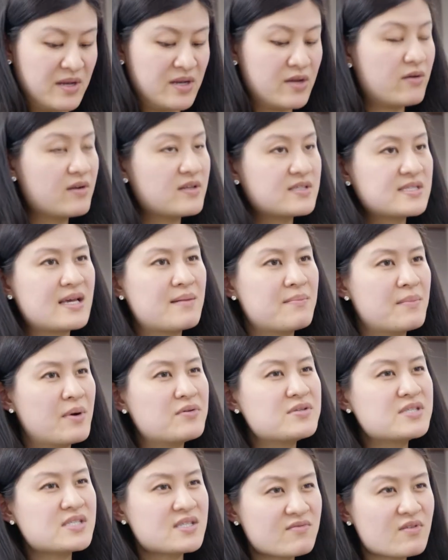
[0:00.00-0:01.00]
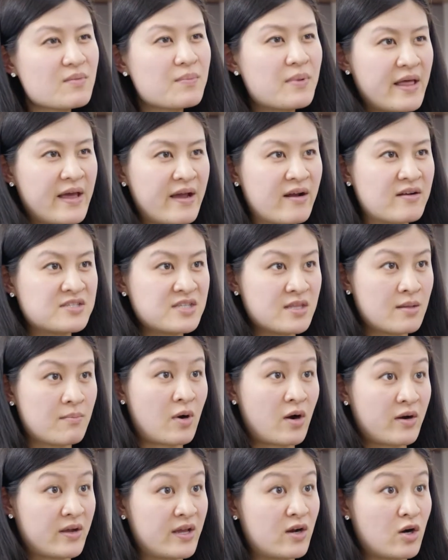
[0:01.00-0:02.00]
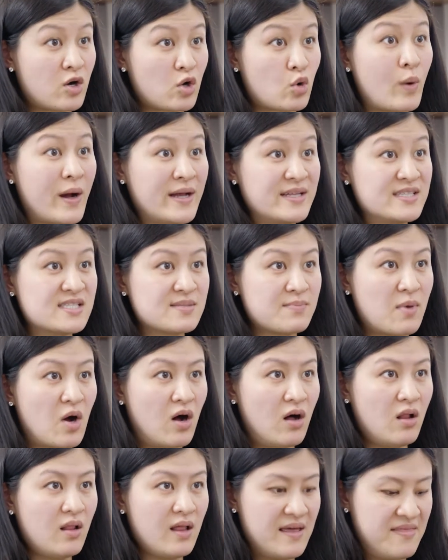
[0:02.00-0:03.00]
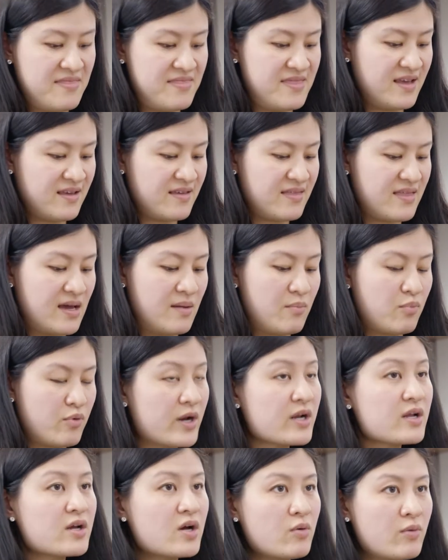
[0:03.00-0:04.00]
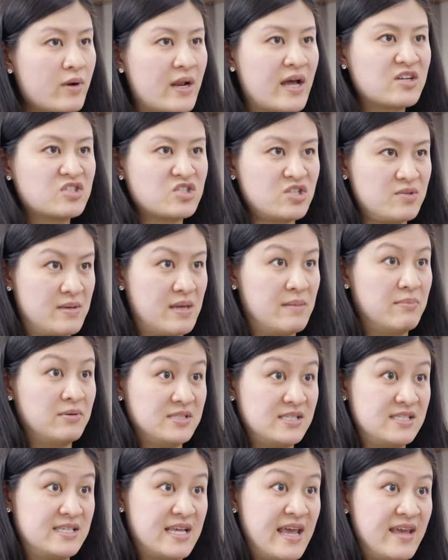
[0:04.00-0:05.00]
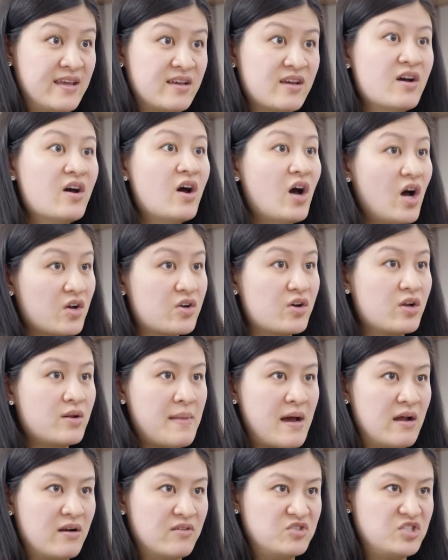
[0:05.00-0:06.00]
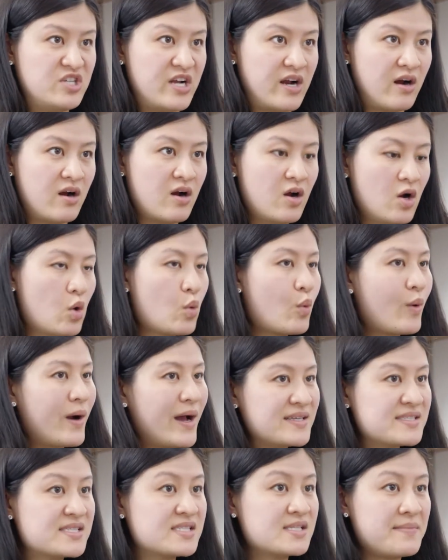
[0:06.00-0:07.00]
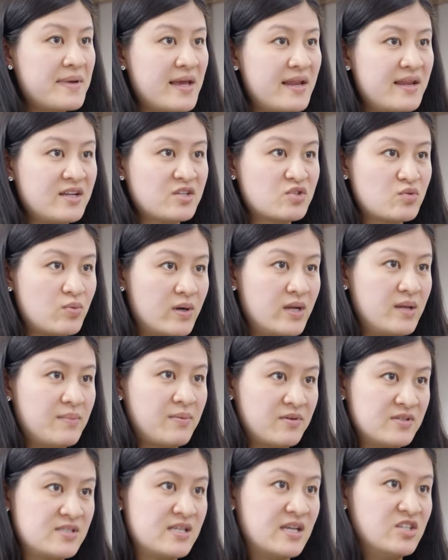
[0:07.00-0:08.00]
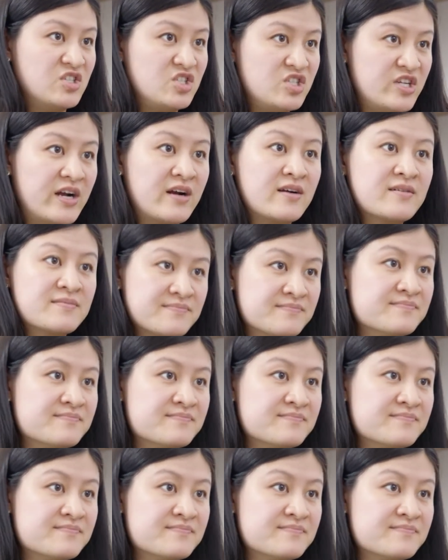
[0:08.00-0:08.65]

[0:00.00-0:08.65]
and noticed that most of the players in the market are quite small and think that Printco would actually be able to take a good amount of share. We're estimating 20% share.